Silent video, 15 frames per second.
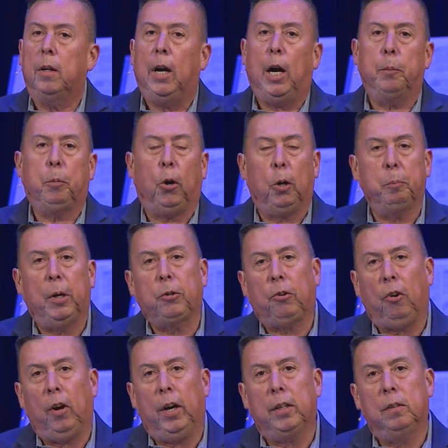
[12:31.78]
I parked my
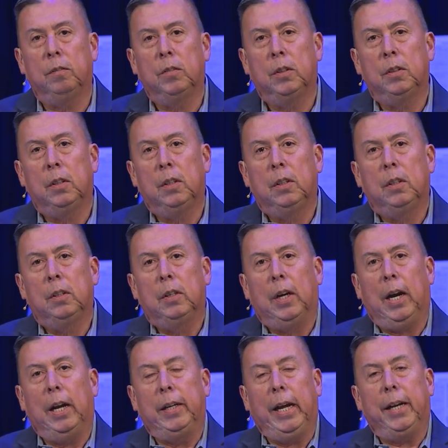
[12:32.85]
truck.
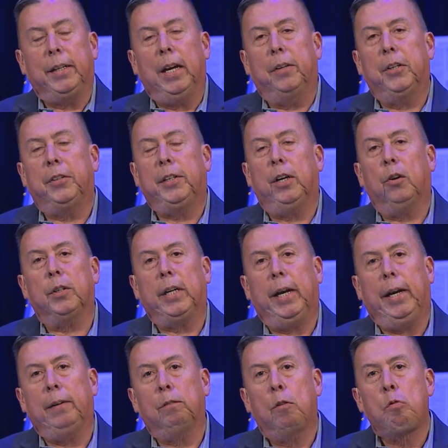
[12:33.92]
I laid down the
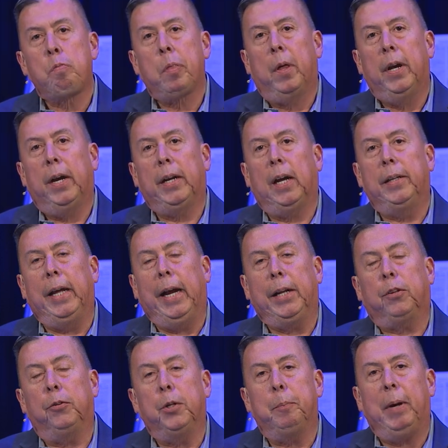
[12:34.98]
tailgate, and I laid
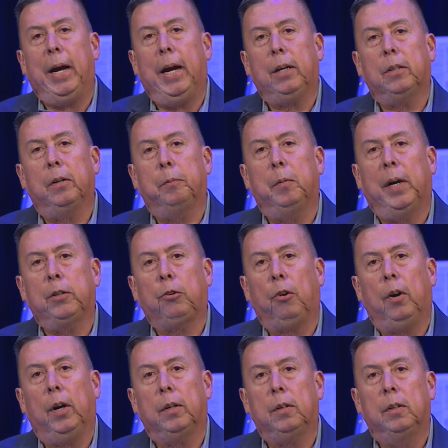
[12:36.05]
there in the back of my
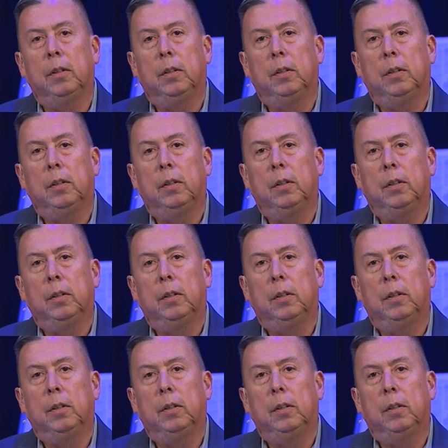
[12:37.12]
truck,